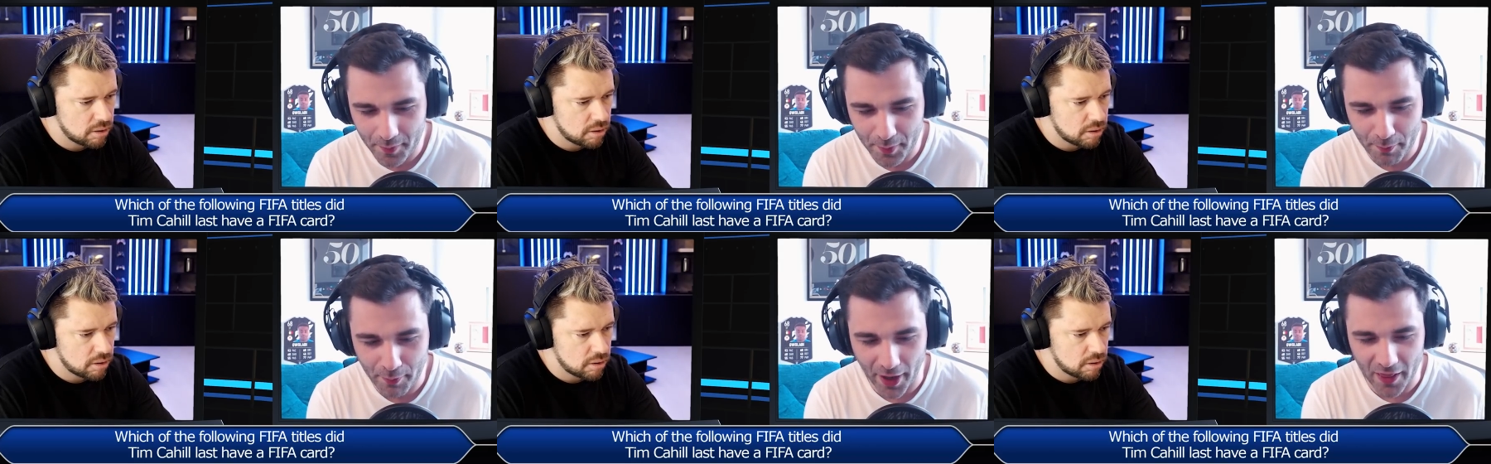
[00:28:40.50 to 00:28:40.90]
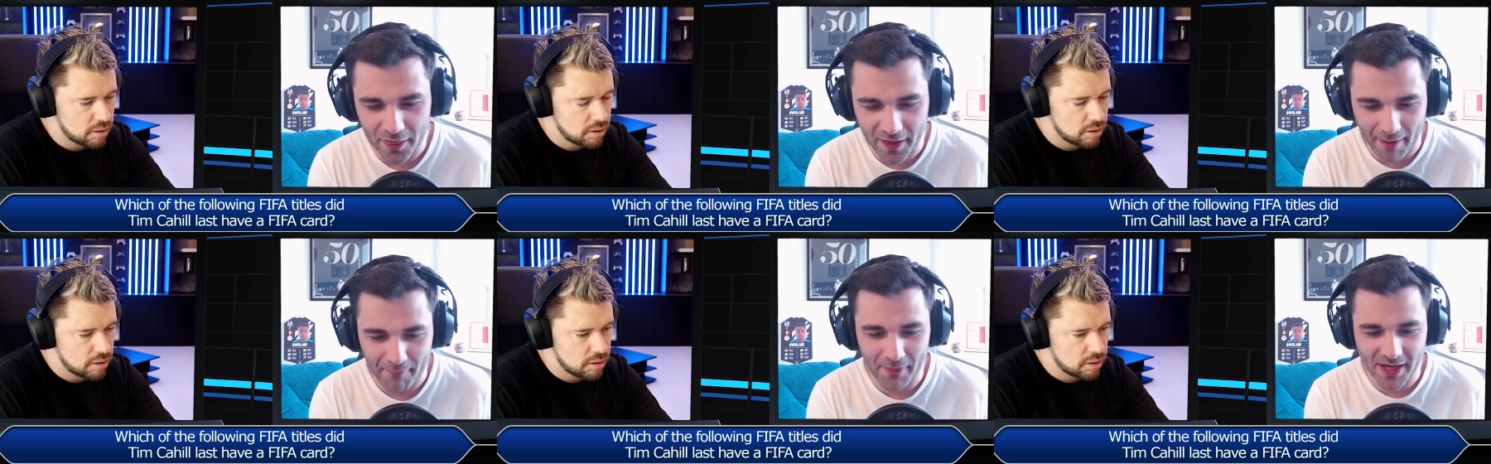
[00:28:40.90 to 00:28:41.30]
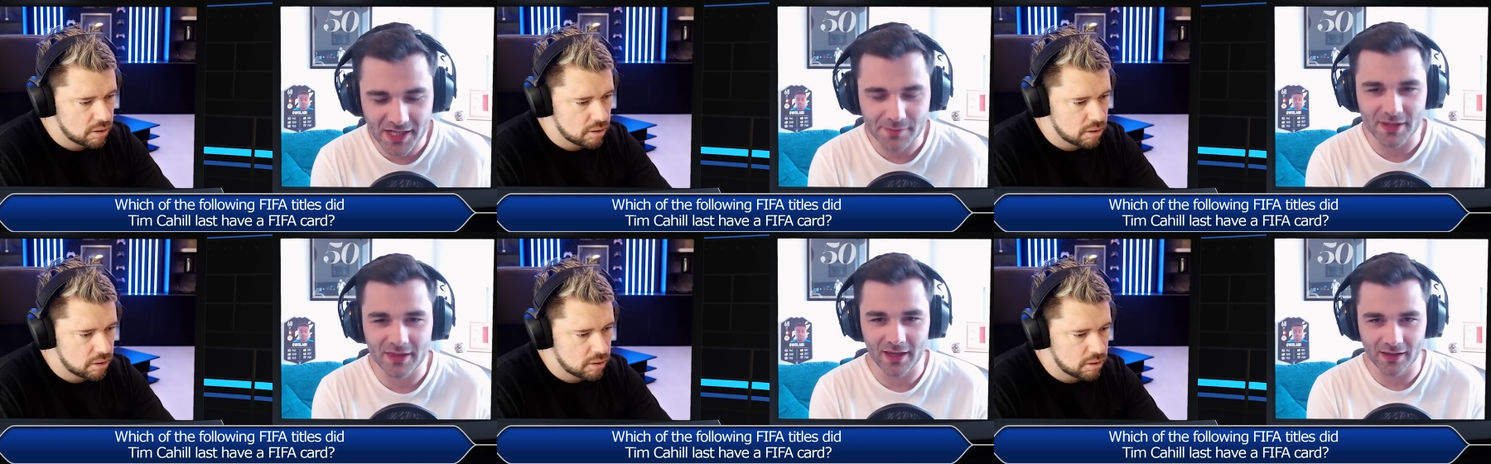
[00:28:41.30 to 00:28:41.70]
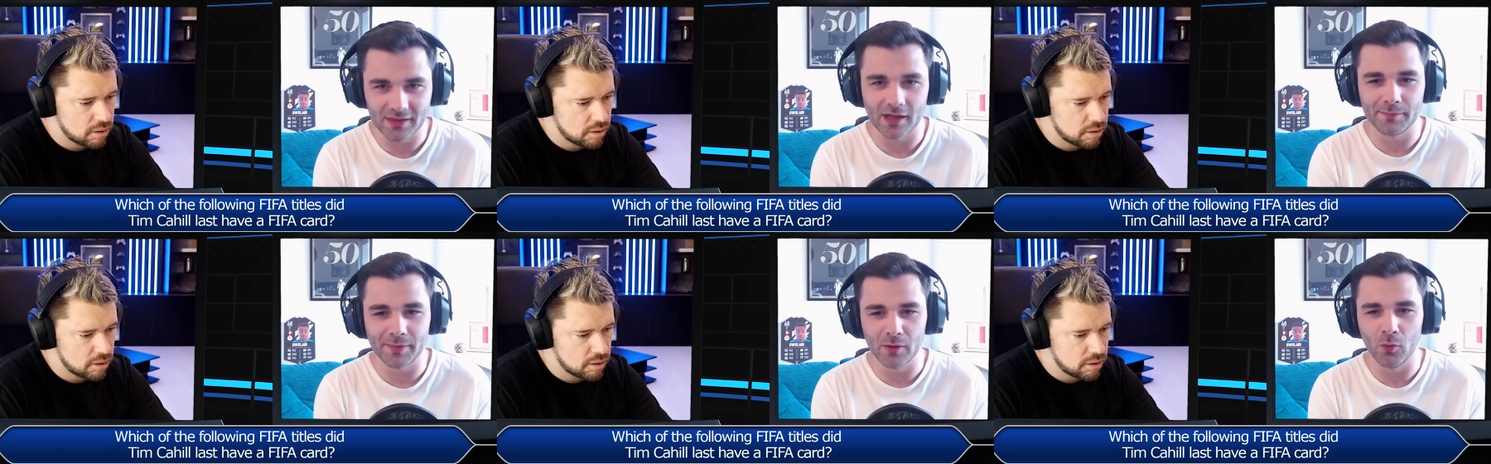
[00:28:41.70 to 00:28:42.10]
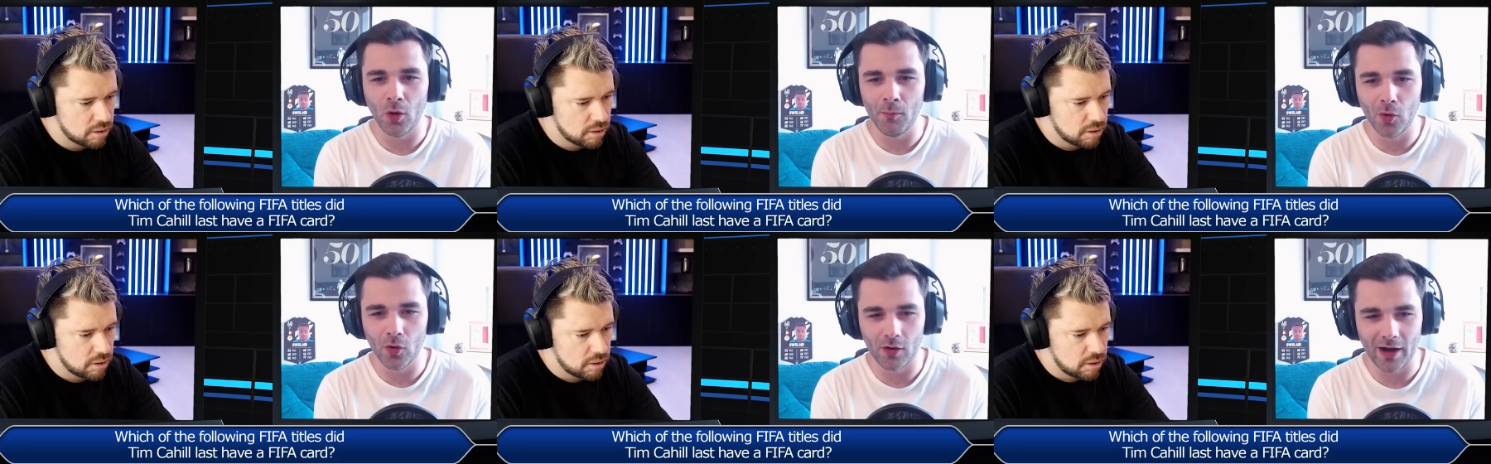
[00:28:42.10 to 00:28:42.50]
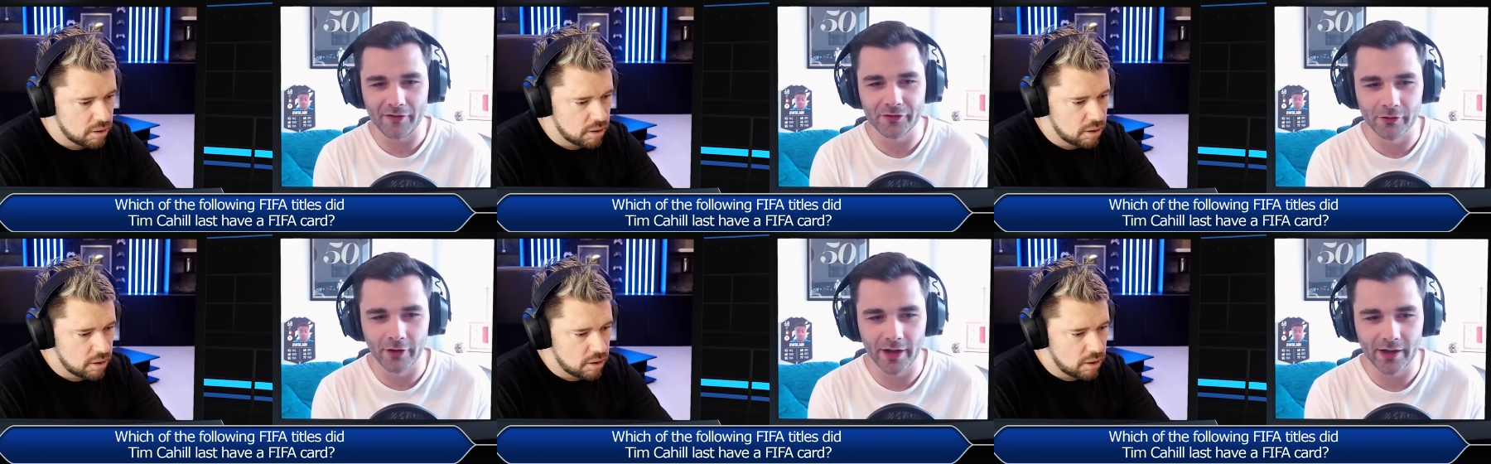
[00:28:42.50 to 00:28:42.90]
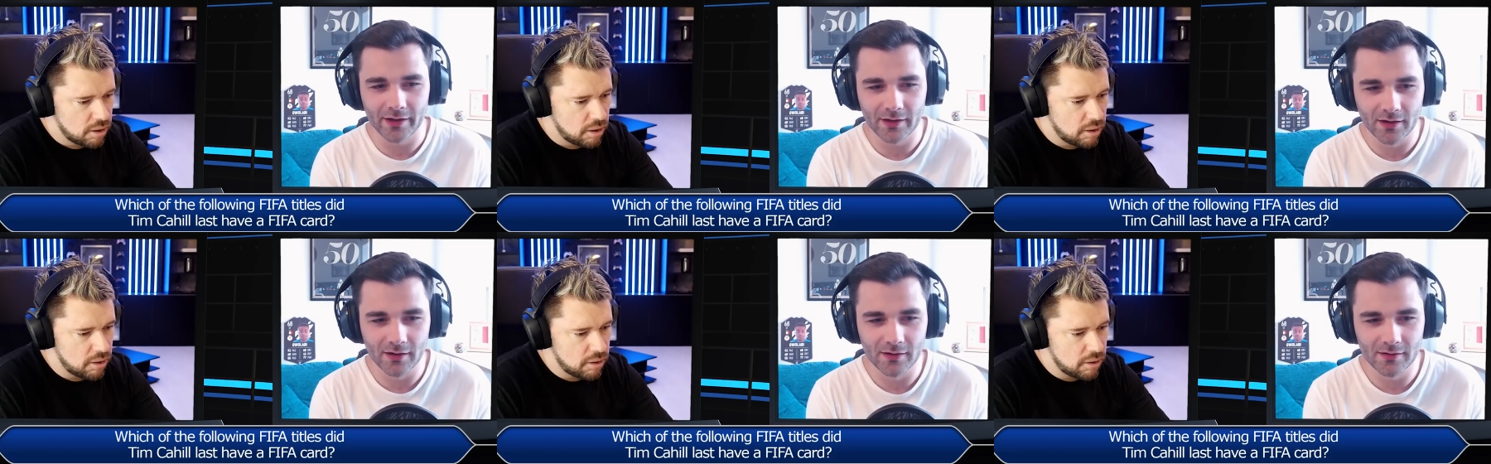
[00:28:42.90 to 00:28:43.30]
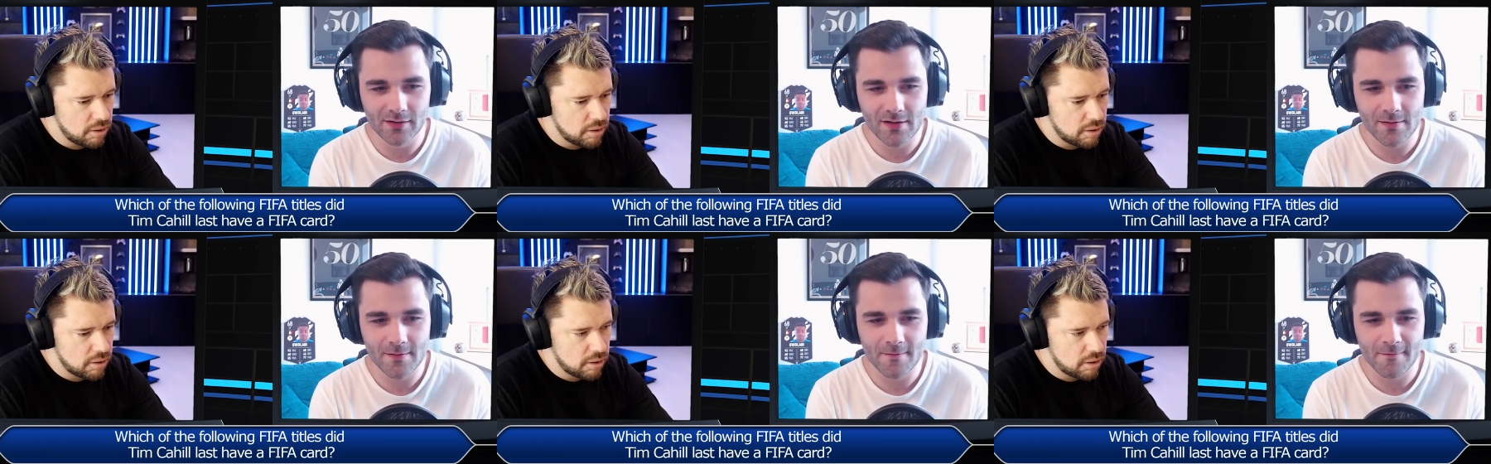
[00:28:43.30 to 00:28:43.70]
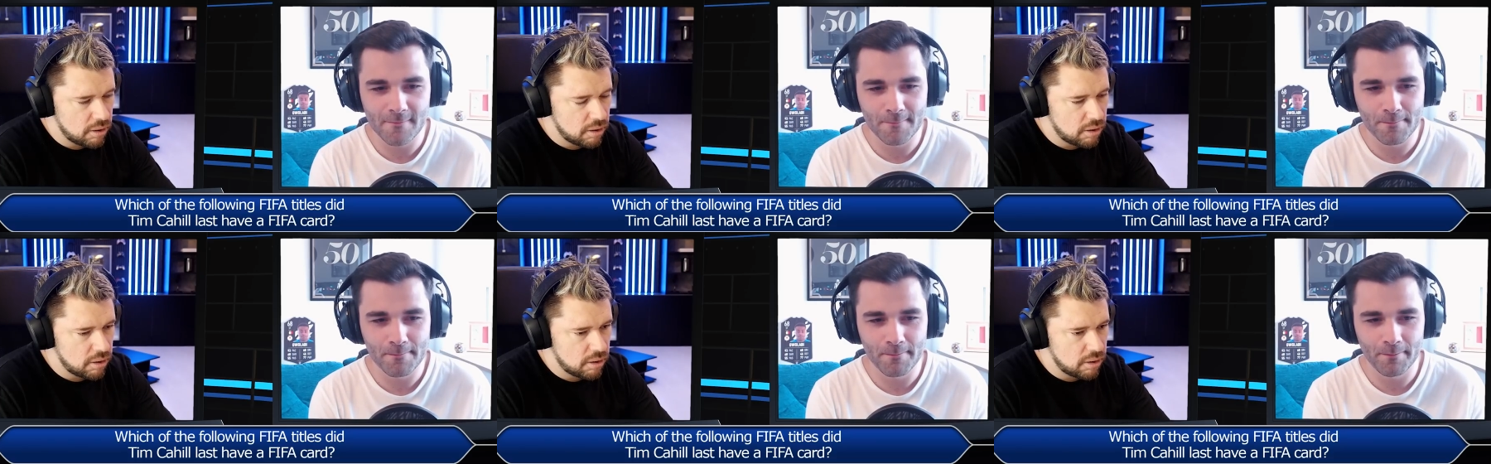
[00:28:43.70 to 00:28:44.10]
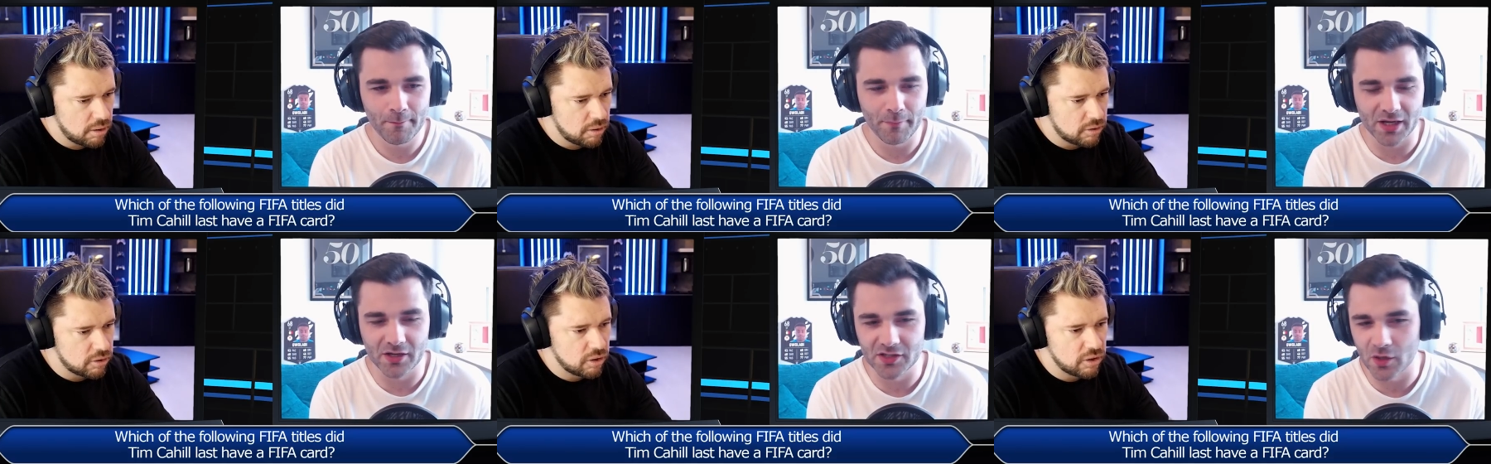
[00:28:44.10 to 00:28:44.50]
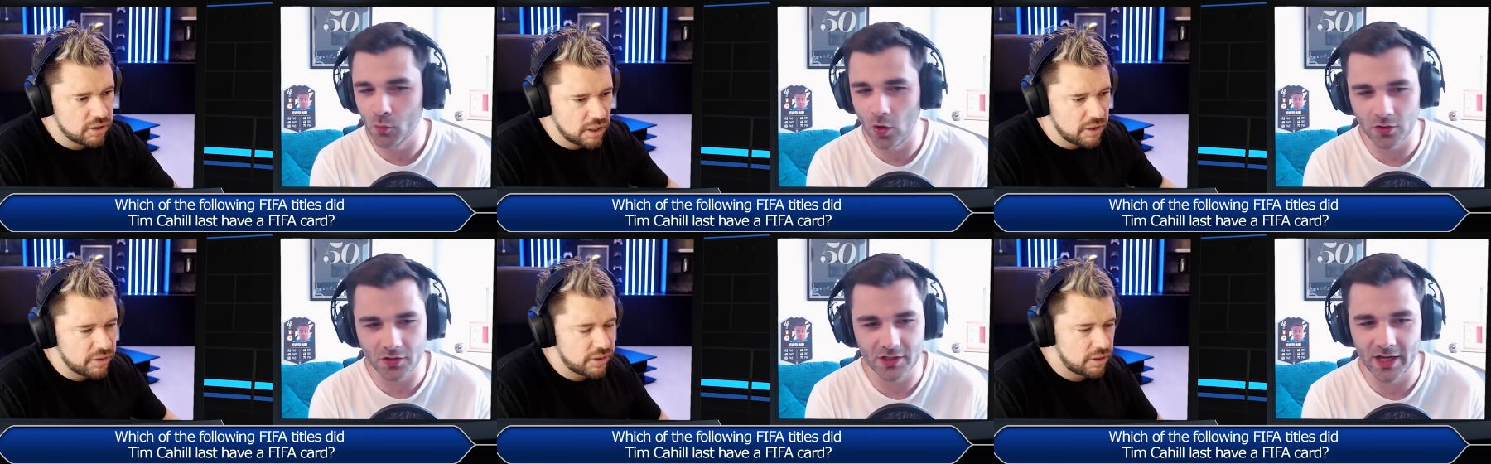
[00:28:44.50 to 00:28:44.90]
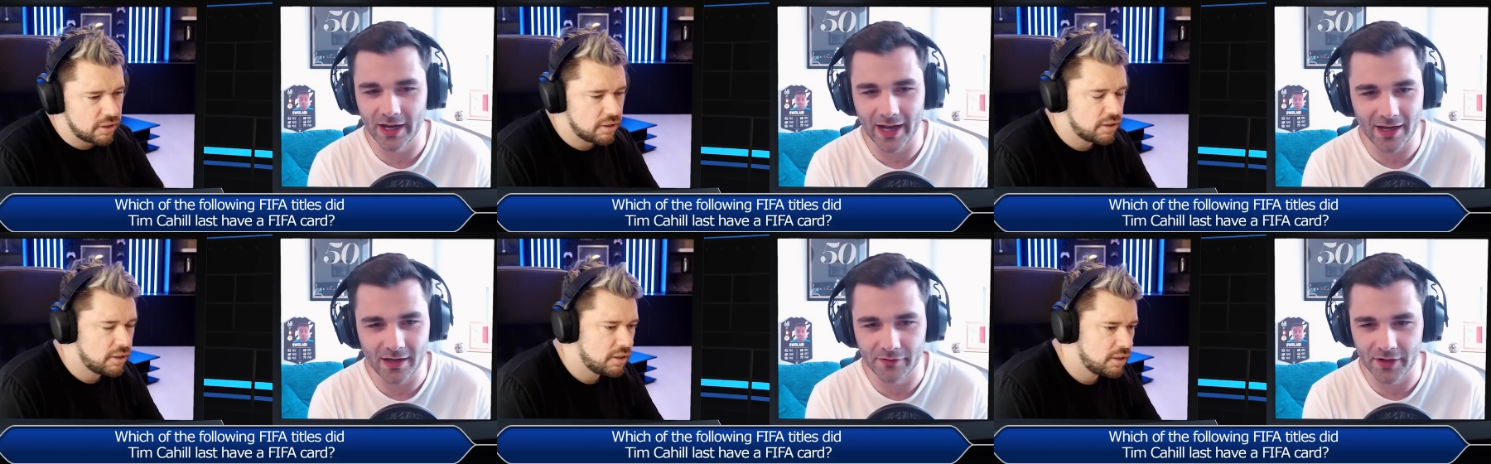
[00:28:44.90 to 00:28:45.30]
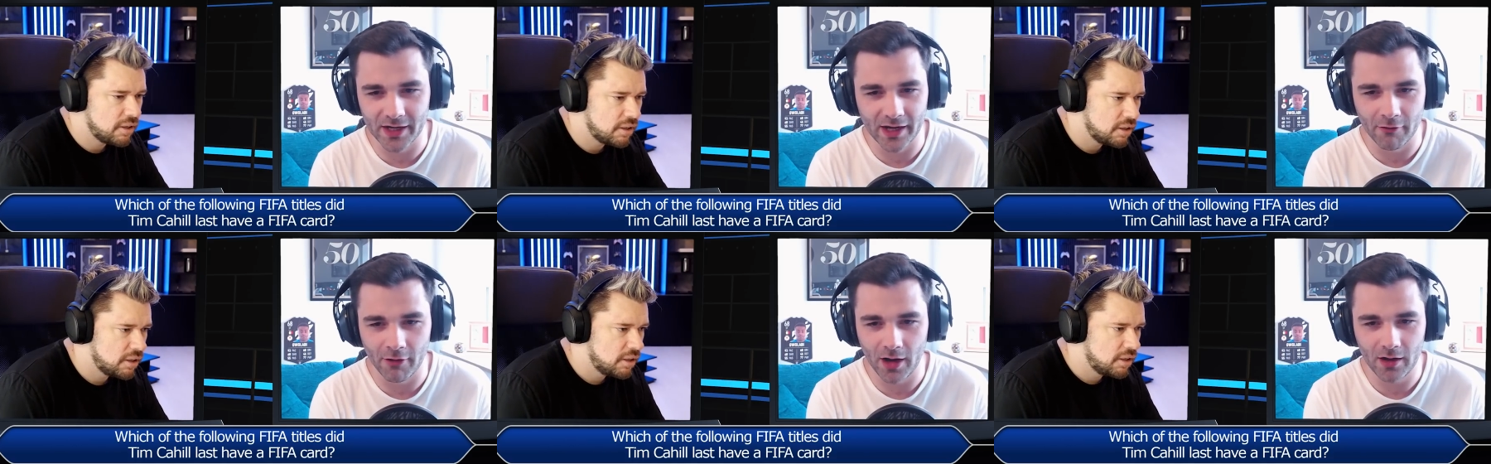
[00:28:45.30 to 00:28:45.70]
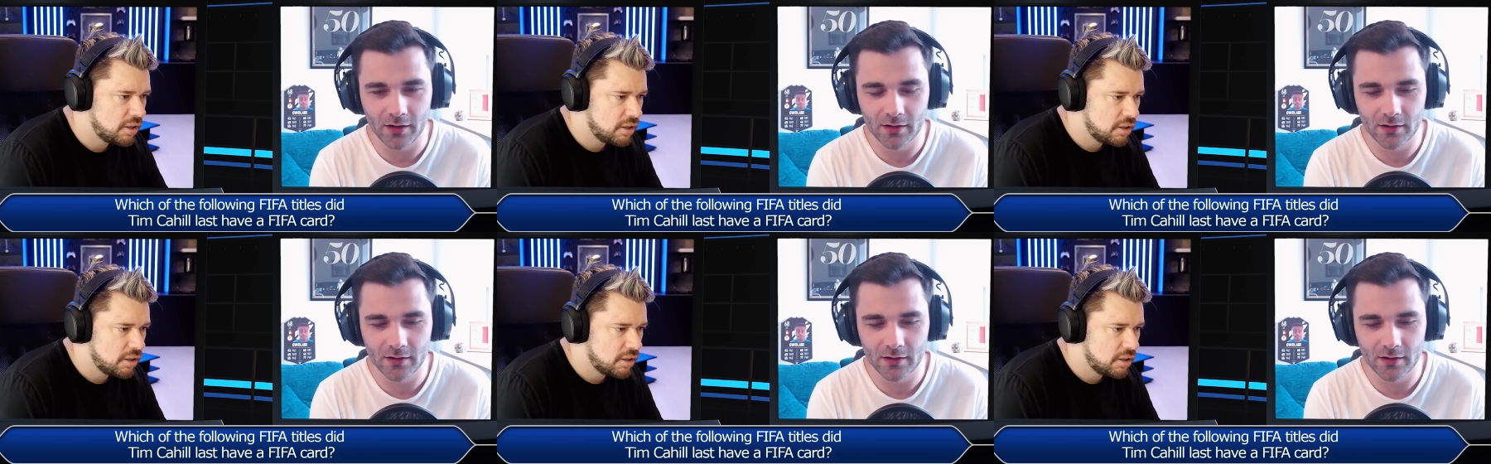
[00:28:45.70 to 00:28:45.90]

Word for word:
Speaker 1: But that makes me think there'd be one more after it. Because it wasn't an end of an era.